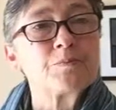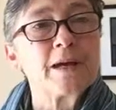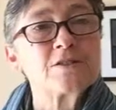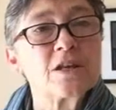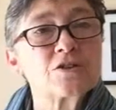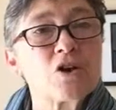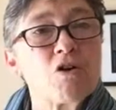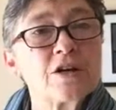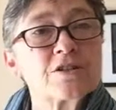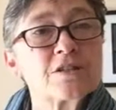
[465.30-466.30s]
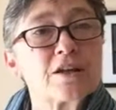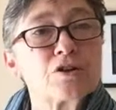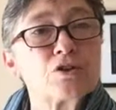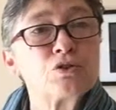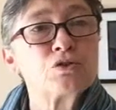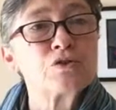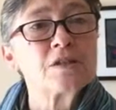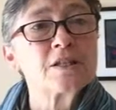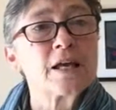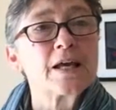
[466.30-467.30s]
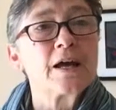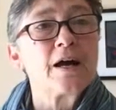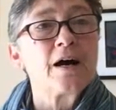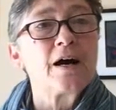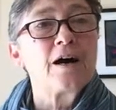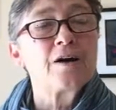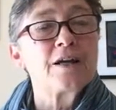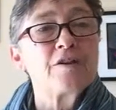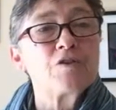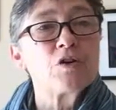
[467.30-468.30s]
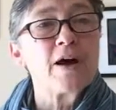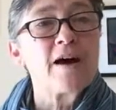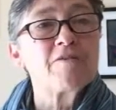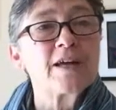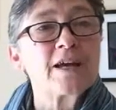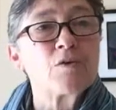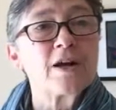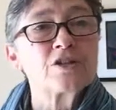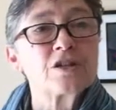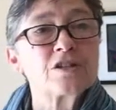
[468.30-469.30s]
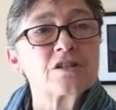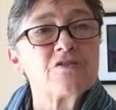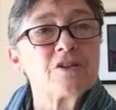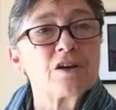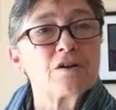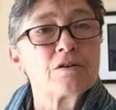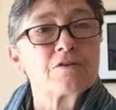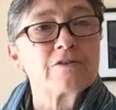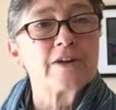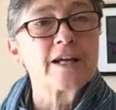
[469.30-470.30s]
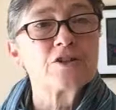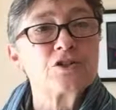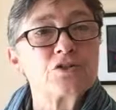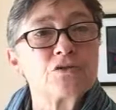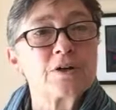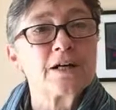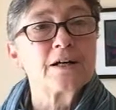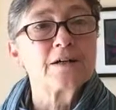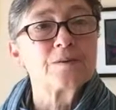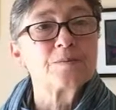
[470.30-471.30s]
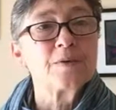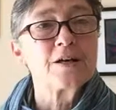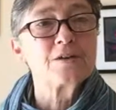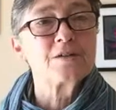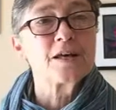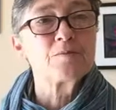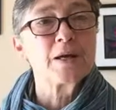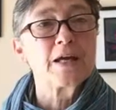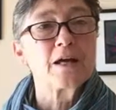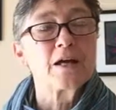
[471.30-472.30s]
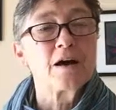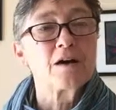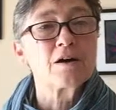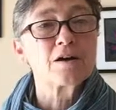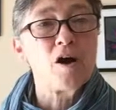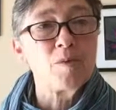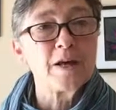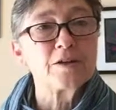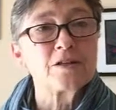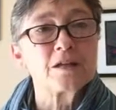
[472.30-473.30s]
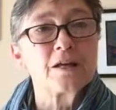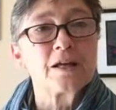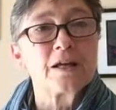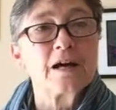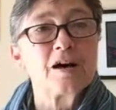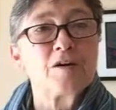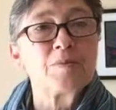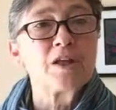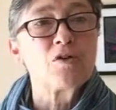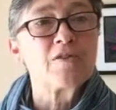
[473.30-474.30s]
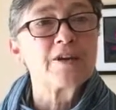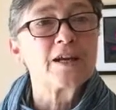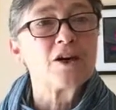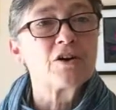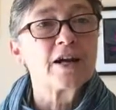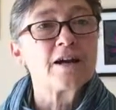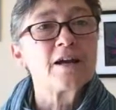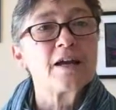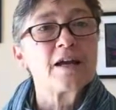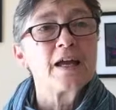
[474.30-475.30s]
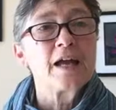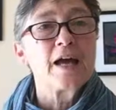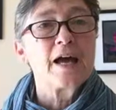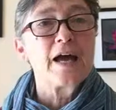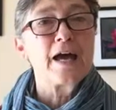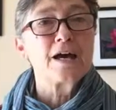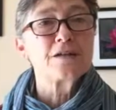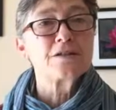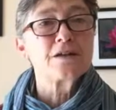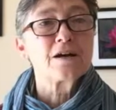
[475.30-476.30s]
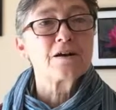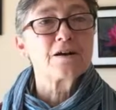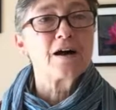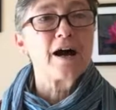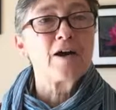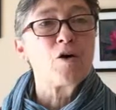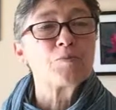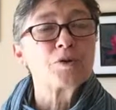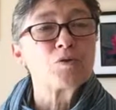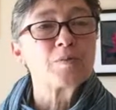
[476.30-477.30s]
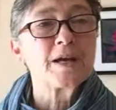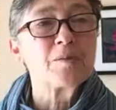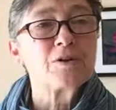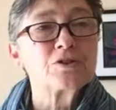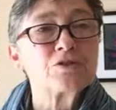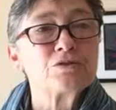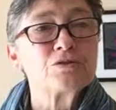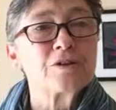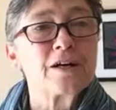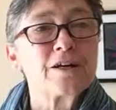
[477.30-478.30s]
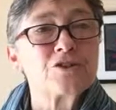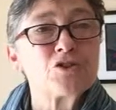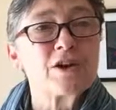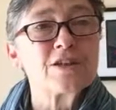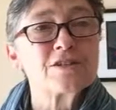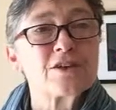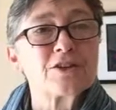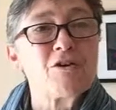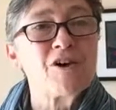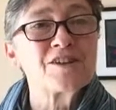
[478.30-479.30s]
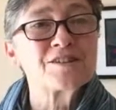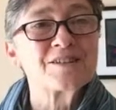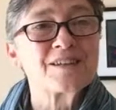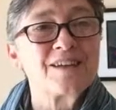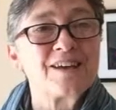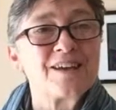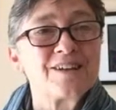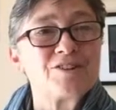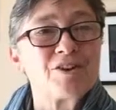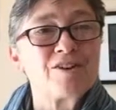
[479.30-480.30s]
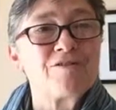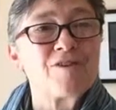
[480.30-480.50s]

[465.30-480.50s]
Basics course includes. If you have any questions, feel free to send me a comment below the video here, and I hope you'll be able to join us on the course. Looking